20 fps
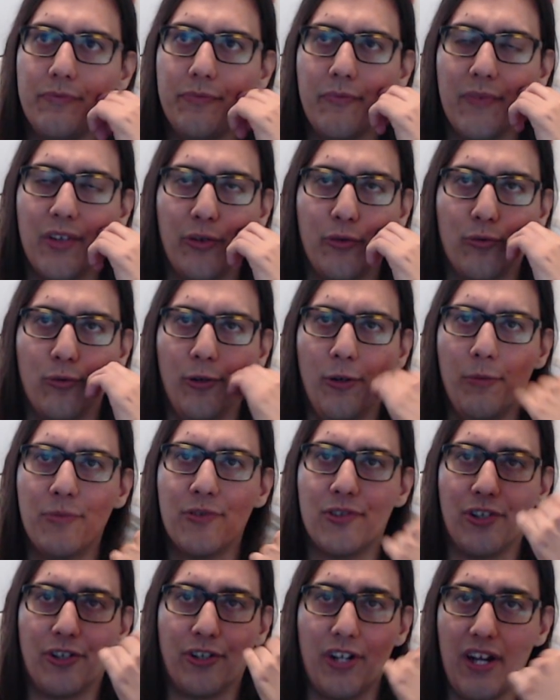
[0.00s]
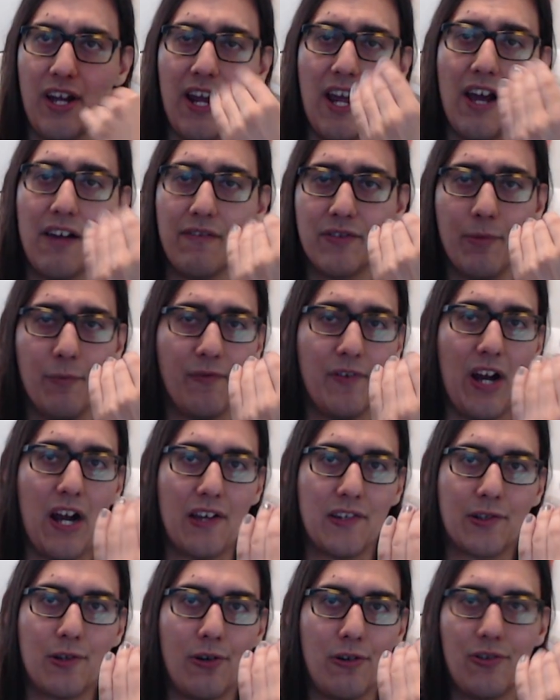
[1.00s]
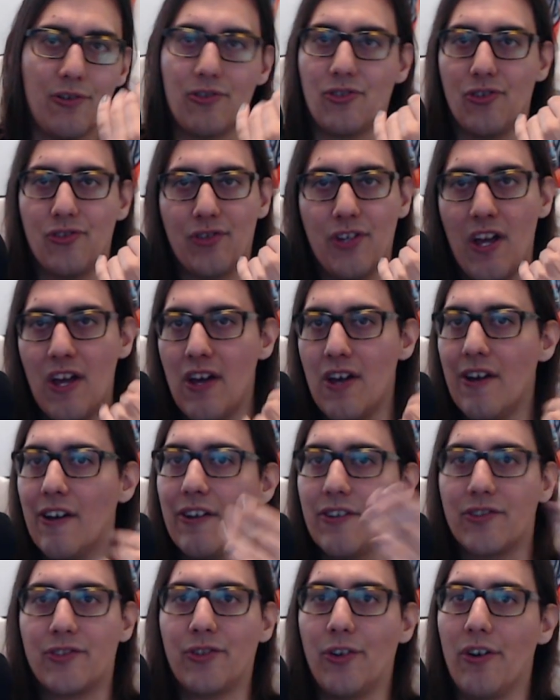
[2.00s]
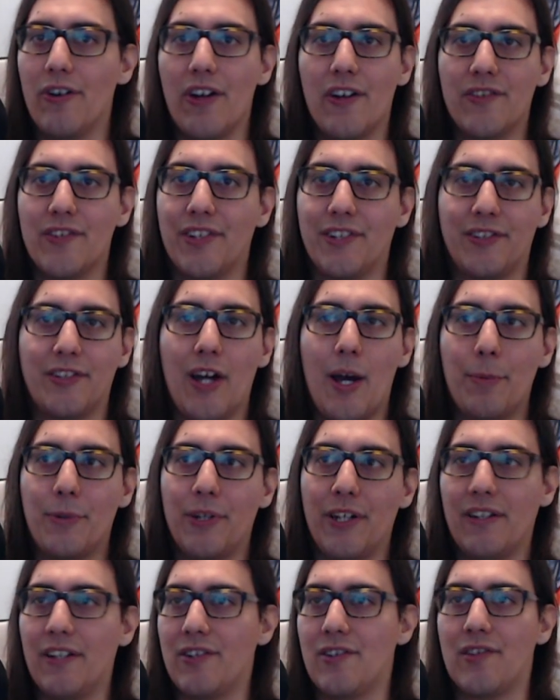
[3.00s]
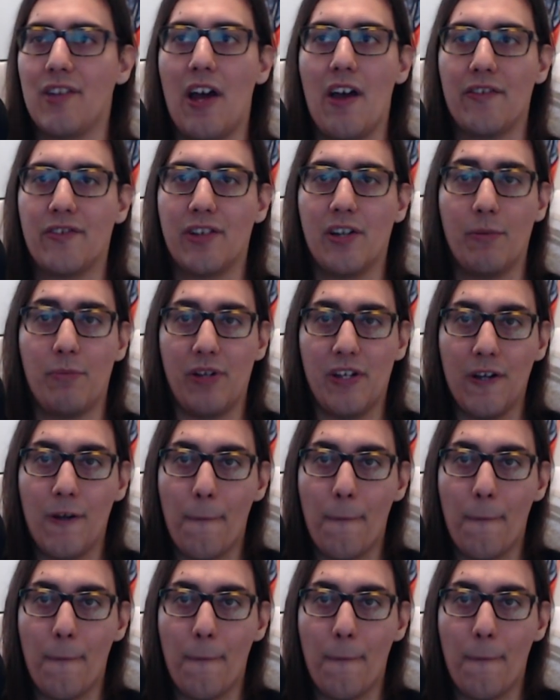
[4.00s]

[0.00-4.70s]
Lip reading: groups. You're going to have some fast cars just start outside the top 10. That's just how it's going to be,